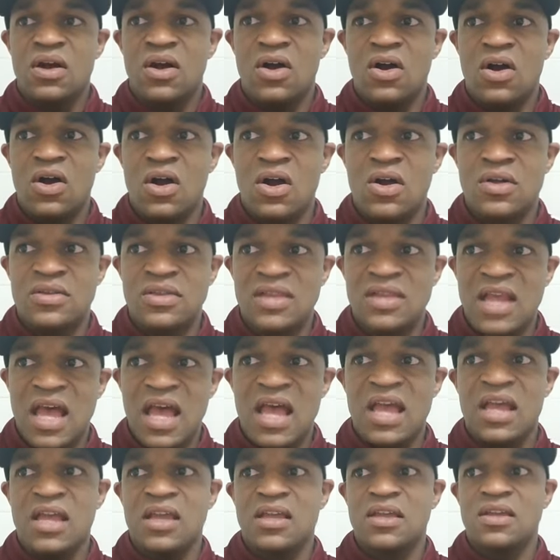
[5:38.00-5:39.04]
are
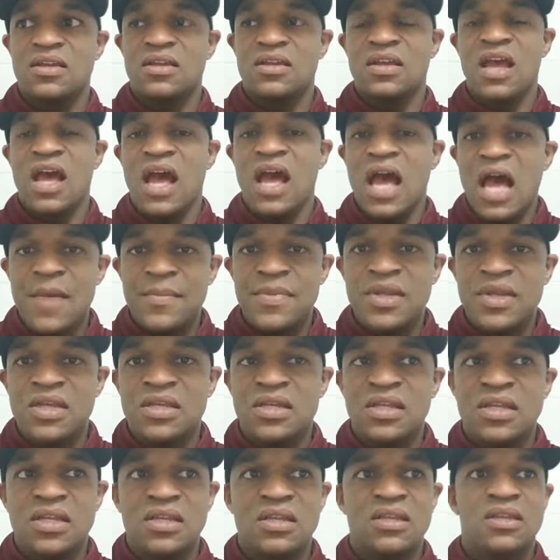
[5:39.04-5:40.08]
not
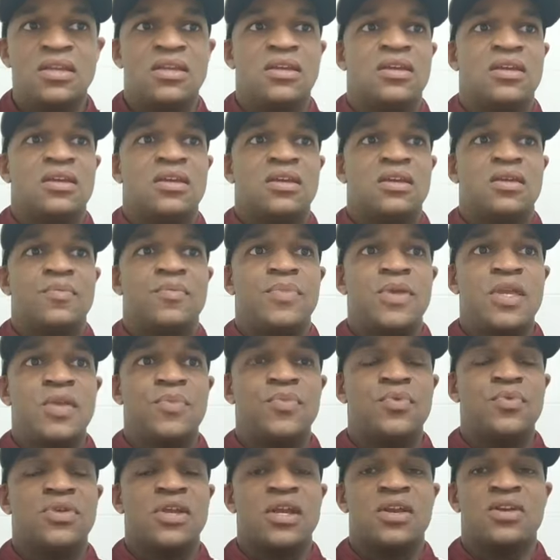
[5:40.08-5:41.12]
commenting,
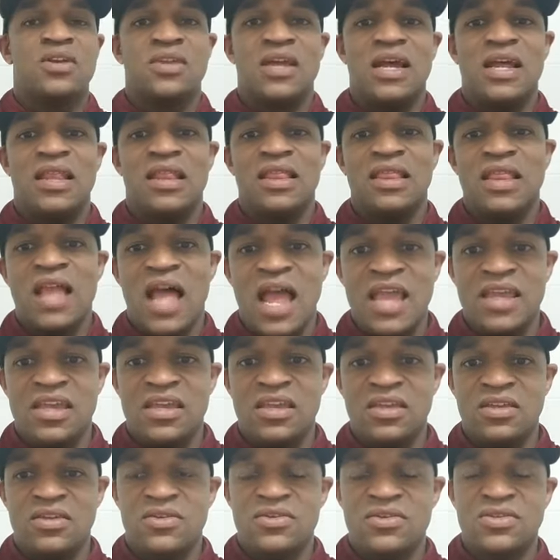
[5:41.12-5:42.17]
people that are not
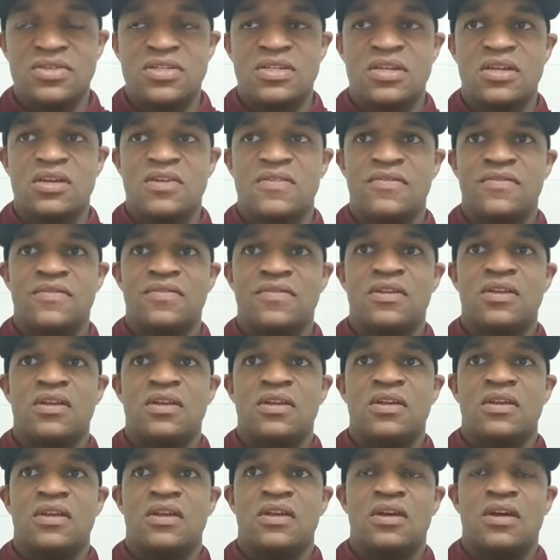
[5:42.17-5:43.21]
liking your stuff,
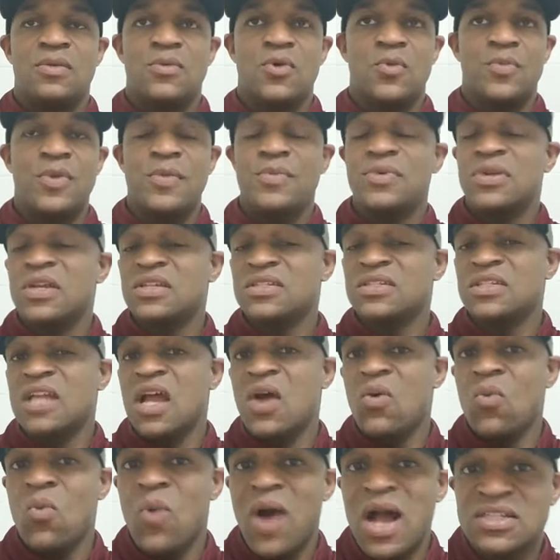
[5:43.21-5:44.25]
um, or people that's
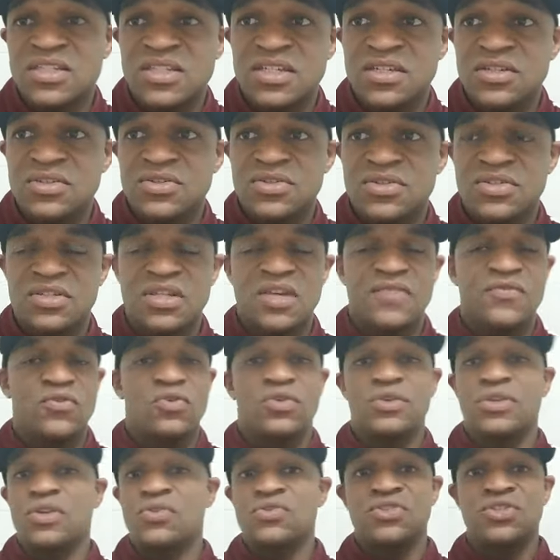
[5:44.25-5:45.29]
not watching your stuff
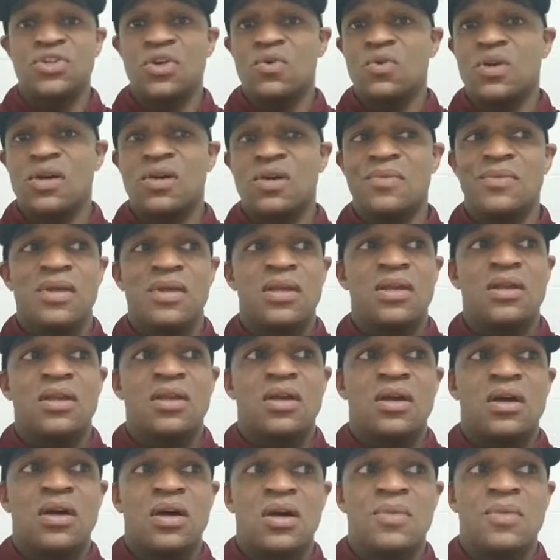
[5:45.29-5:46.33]
or don't show up,
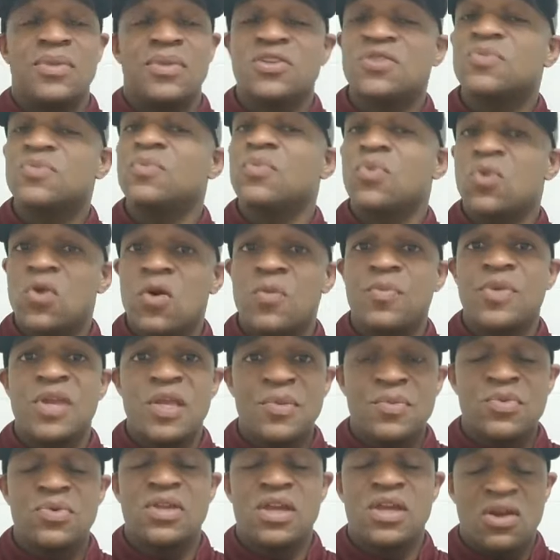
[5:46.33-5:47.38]
um, there's more
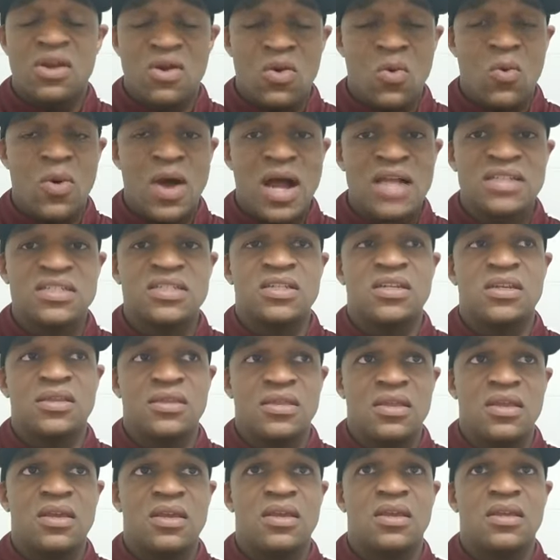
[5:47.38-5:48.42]
people that are
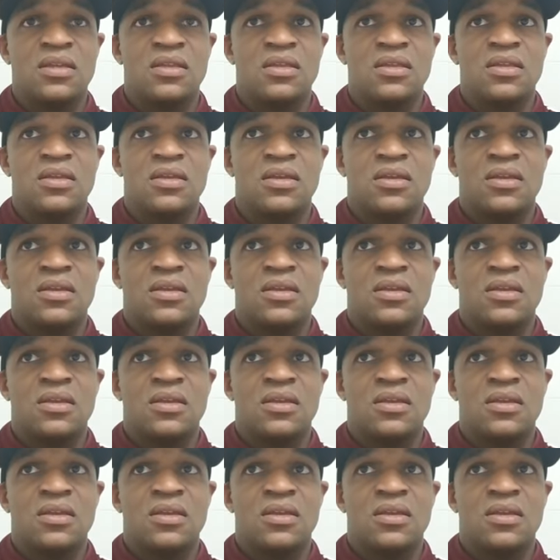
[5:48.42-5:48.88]
watching than